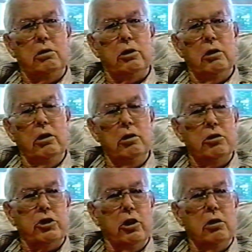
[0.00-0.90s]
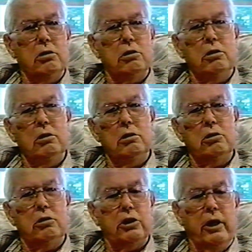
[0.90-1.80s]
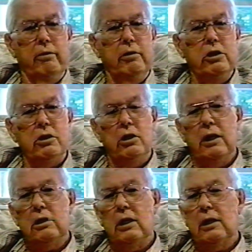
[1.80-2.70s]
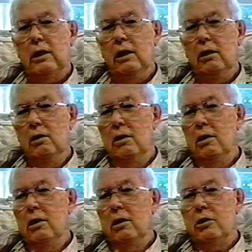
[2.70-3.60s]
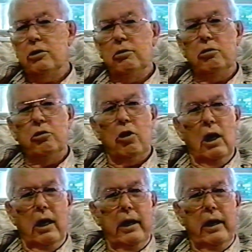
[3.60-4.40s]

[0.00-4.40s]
undershirts and skivvies and things like that to dry.